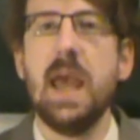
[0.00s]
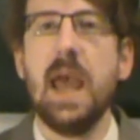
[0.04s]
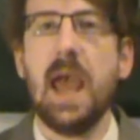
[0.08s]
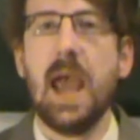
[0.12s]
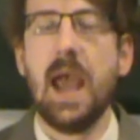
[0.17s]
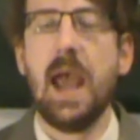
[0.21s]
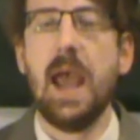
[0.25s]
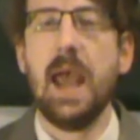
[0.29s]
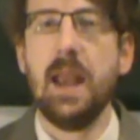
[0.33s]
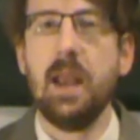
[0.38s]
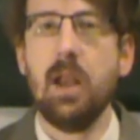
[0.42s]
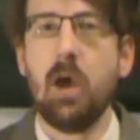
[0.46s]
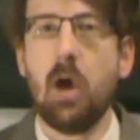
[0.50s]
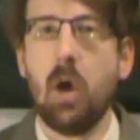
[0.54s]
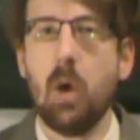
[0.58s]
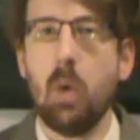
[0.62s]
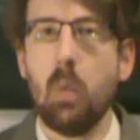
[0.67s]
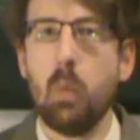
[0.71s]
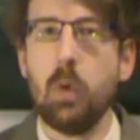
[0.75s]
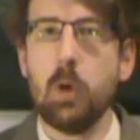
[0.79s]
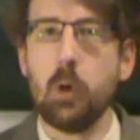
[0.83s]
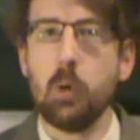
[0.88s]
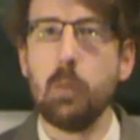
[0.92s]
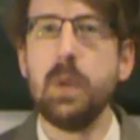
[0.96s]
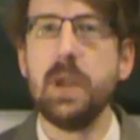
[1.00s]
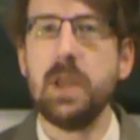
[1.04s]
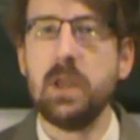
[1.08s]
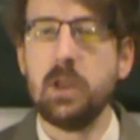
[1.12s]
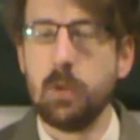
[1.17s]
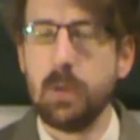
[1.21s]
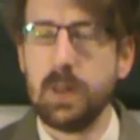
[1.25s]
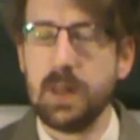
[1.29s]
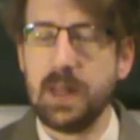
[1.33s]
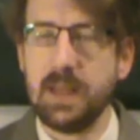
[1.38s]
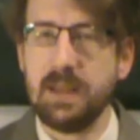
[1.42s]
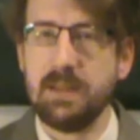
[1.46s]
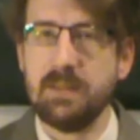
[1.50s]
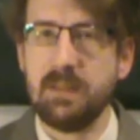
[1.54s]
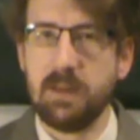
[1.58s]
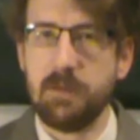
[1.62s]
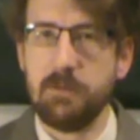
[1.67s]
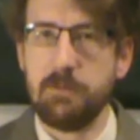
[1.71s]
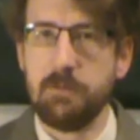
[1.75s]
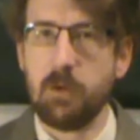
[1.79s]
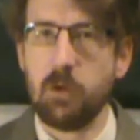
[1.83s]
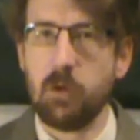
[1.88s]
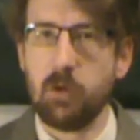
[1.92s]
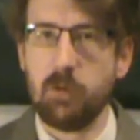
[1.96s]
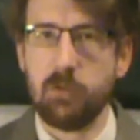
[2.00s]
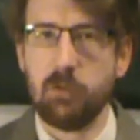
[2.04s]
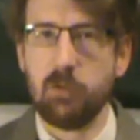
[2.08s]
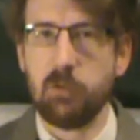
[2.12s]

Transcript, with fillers: and I will be doing these in a very